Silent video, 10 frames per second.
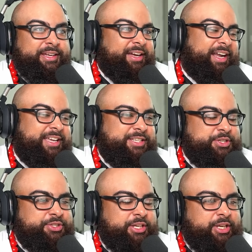At least you
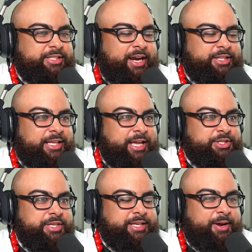just got, got, got
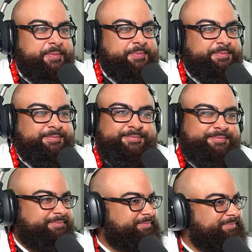this time.
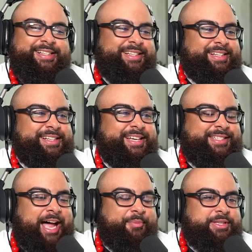It's
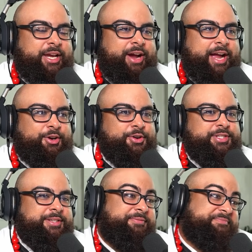time to take your ankles.